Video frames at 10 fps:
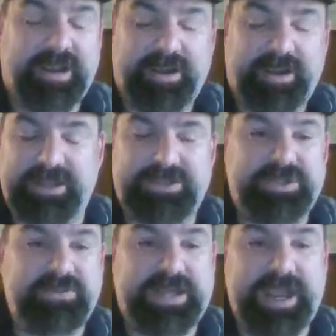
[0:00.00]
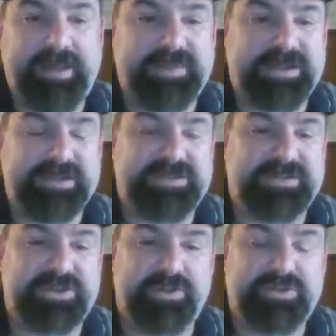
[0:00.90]
or that you can't because of
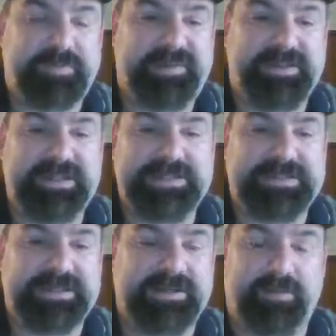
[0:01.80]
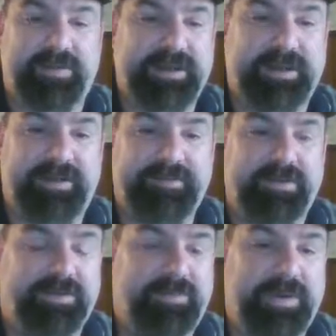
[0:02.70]
social policing or
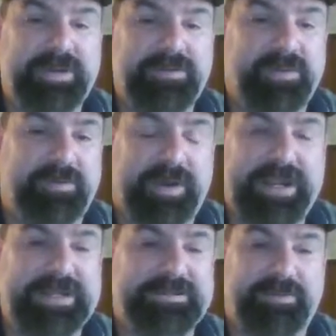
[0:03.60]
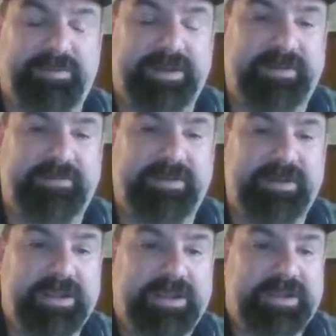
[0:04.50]
whatever, or the way you were raised or whatever,
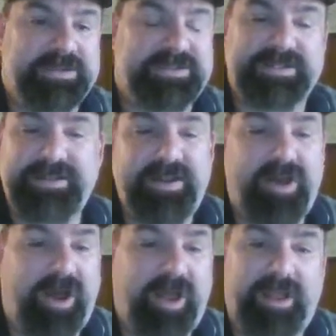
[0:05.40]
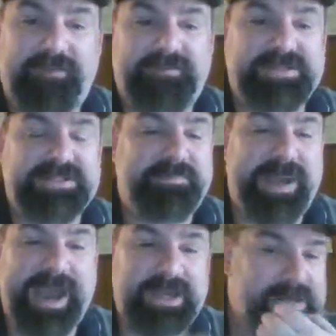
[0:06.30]
she's going to haul off and
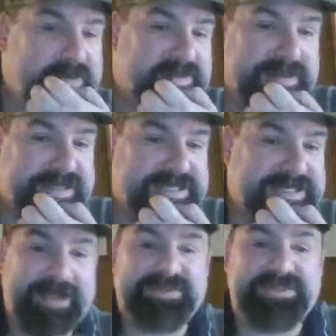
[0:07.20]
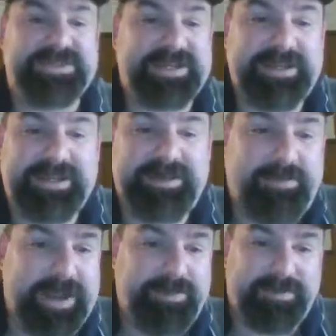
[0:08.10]
smack you as many times as she can get
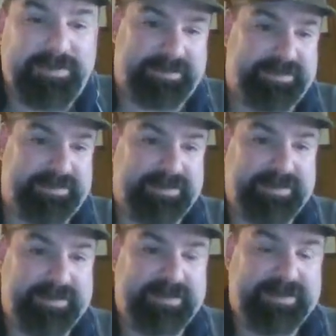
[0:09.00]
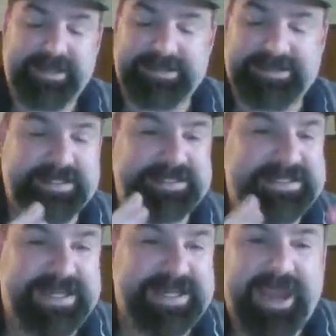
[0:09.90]
away with. It's the
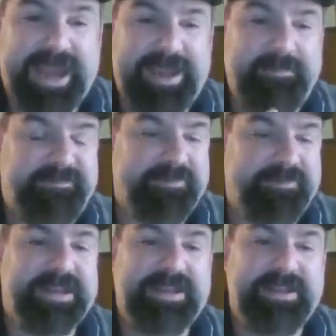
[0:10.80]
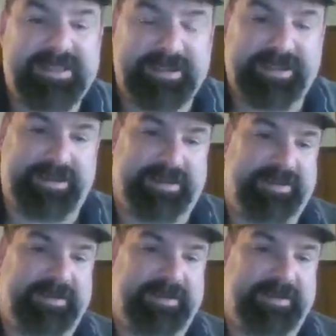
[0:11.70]
same freaking thing.